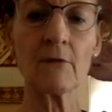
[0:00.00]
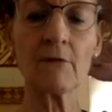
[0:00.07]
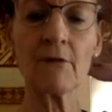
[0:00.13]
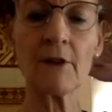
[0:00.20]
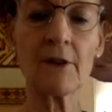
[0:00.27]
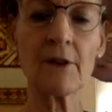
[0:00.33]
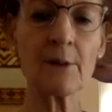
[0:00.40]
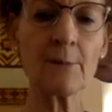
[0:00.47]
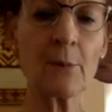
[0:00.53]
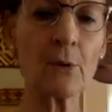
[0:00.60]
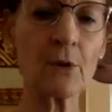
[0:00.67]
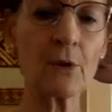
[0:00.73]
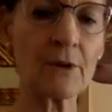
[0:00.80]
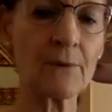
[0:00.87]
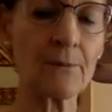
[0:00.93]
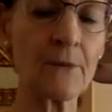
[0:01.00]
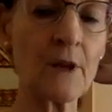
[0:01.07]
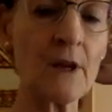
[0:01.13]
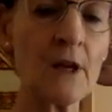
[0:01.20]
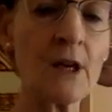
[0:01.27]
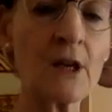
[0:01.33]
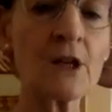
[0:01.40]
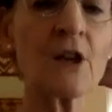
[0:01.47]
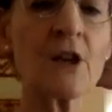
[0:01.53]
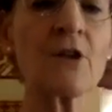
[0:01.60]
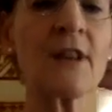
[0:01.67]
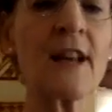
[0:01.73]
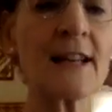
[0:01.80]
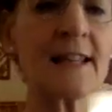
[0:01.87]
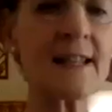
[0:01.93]
Very important. So
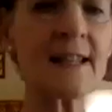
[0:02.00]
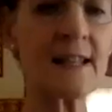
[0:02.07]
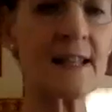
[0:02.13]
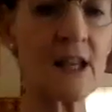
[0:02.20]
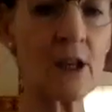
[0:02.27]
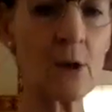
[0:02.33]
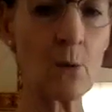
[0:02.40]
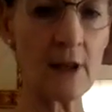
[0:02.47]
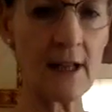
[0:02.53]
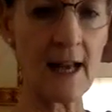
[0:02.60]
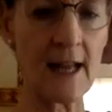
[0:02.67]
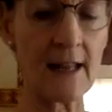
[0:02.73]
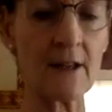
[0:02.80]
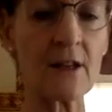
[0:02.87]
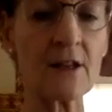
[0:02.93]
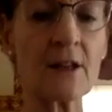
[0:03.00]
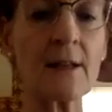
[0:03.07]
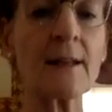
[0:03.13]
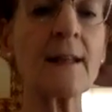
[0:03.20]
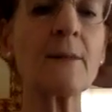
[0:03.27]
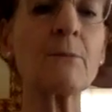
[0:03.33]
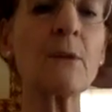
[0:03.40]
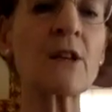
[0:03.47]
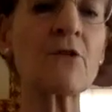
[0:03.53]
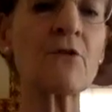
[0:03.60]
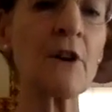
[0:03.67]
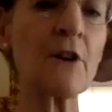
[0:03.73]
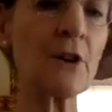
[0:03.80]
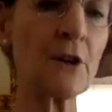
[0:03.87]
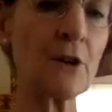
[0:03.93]
that's the C1 atlas, and it's
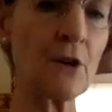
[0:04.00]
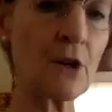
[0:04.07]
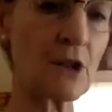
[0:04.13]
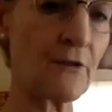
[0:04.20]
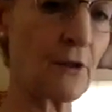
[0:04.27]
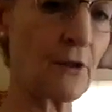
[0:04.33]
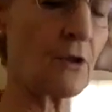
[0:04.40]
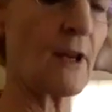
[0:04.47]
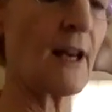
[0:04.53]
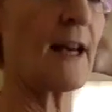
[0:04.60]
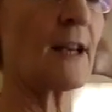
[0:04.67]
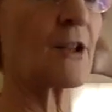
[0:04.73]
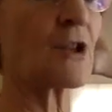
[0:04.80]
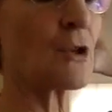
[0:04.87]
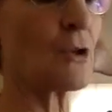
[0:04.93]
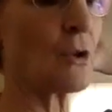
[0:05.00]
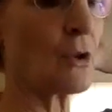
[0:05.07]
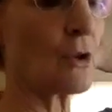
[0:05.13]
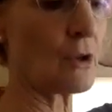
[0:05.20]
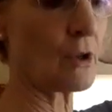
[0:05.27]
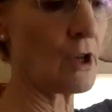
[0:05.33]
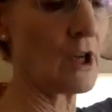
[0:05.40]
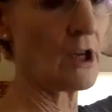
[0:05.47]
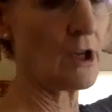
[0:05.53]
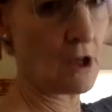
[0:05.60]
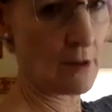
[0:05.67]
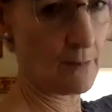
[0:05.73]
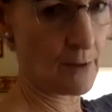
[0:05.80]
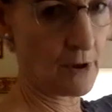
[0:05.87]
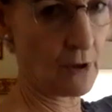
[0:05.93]
very useful at your
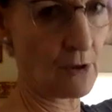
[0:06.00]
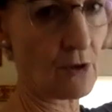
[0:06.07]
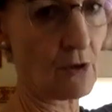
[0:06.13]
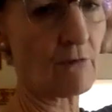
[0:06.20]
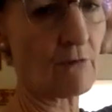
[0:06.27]
computer,